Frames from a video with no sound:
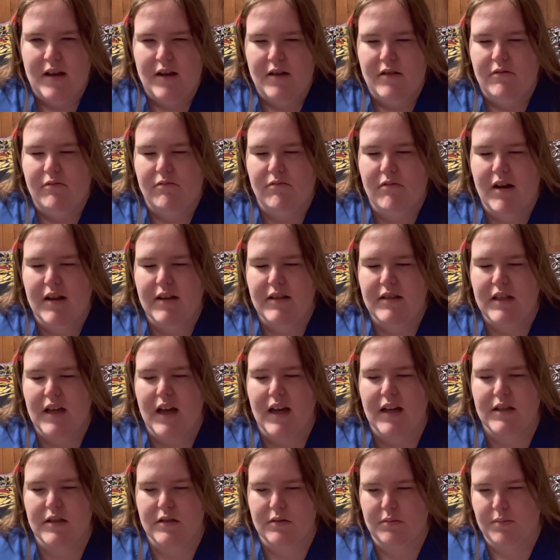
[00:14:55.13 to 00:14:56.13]
one
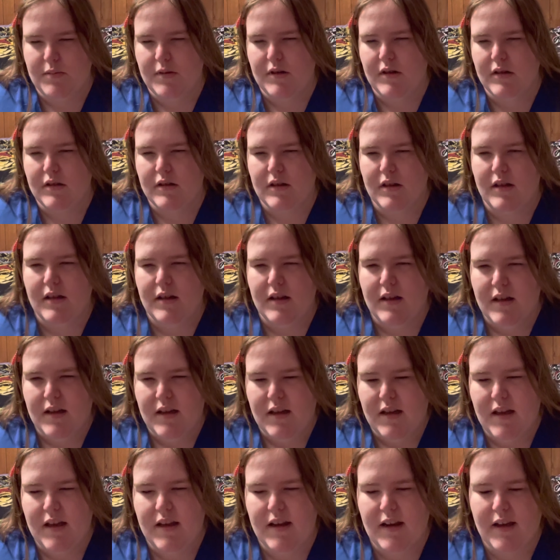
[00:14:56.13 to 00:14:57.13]
textbook
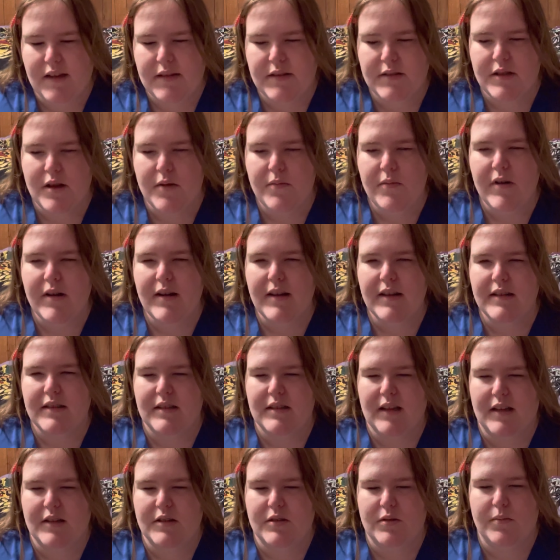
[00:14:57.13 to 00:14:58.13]
in a somewhat
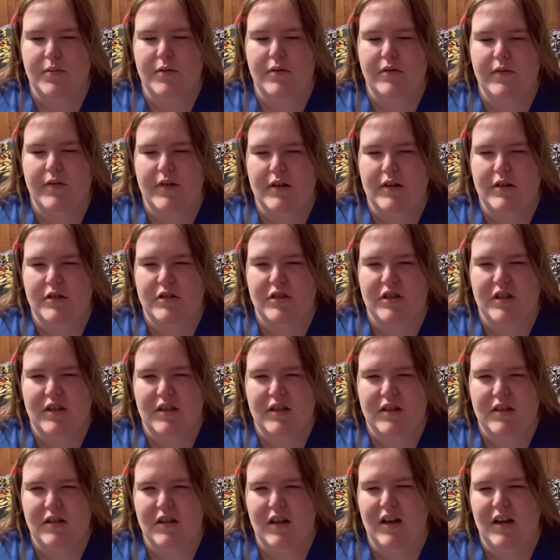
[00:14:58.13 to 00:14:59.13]
accessible
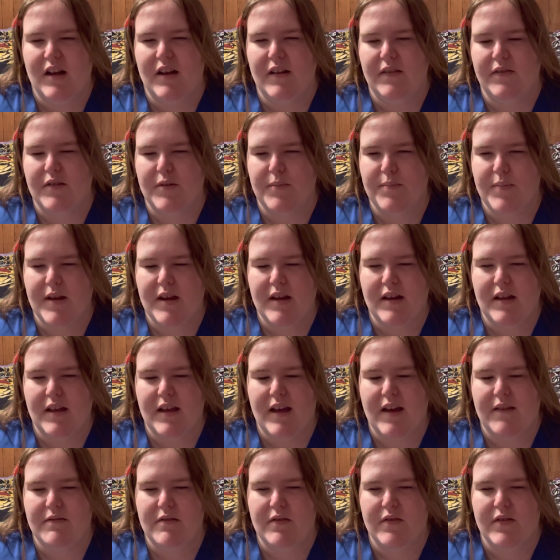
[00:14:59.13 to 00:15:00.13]
version of a
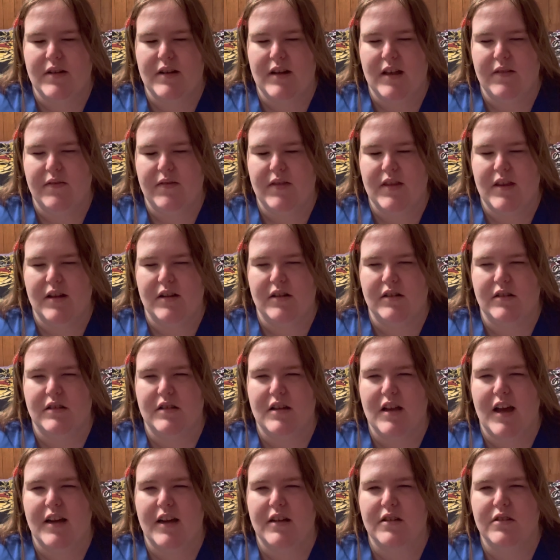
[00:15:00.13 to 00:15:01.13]
PDF of another
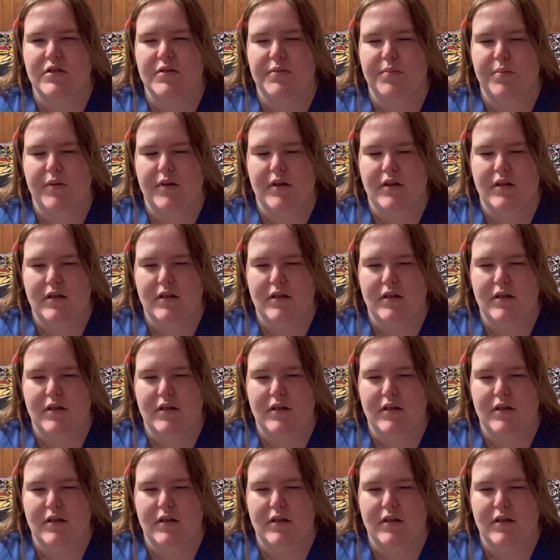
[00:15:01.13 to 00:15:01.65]
textbook.